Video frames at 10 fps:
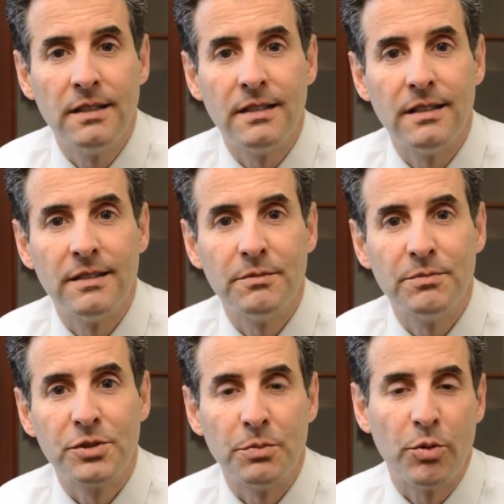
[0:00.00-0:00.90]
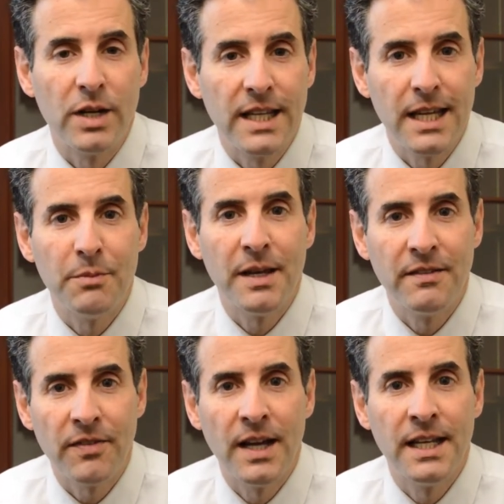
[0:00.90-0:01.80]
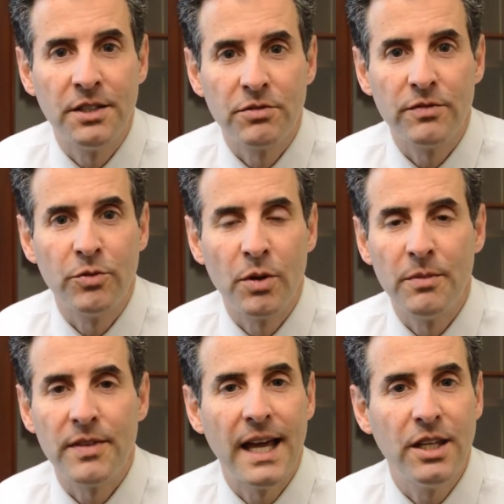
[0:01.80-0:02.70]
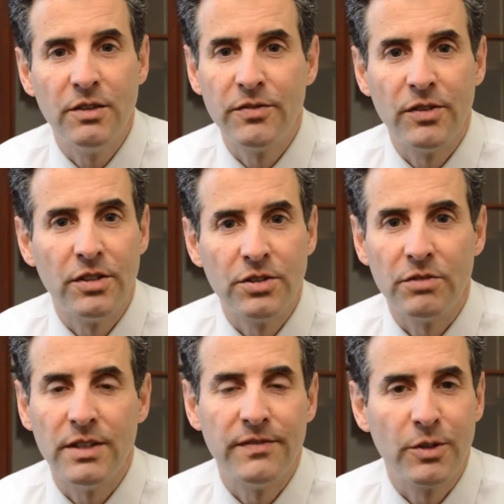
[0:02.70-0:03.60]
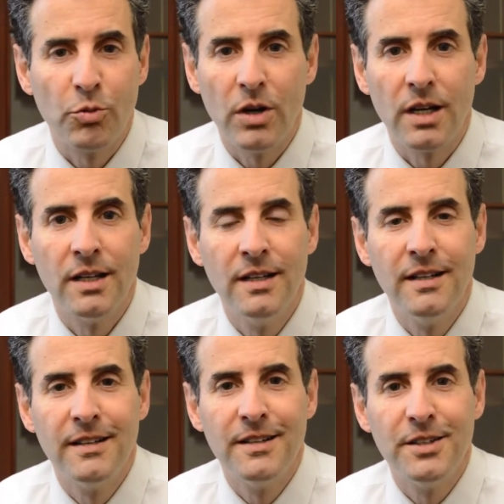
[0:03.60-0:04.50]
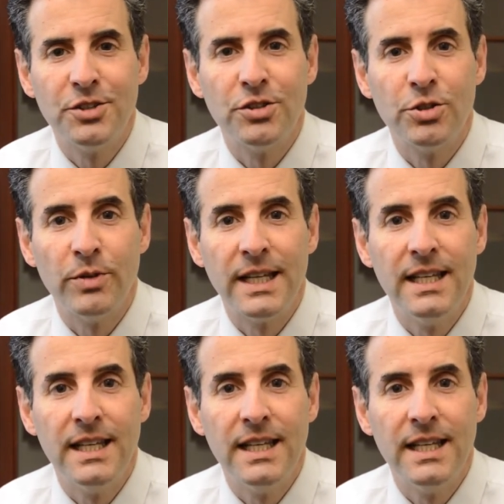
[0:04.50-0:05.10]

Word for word: Uh, supporting campaign finance reform, thank you for the terrific work that you're doing.